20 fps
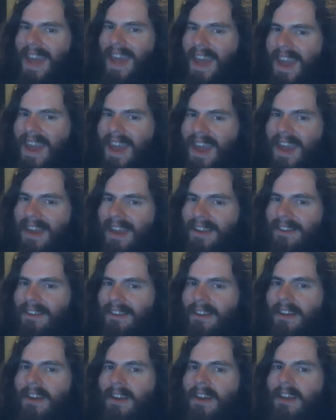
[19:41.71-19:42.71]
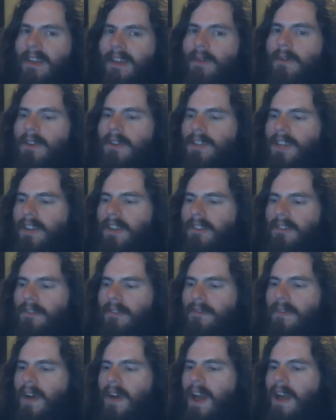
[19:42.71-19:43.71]
and you can
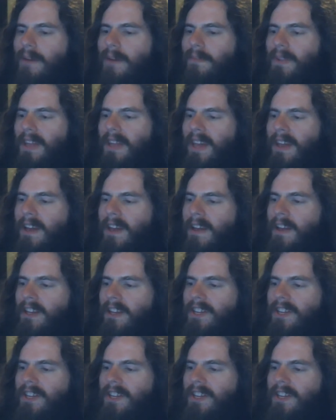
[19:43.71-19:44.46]
justifiably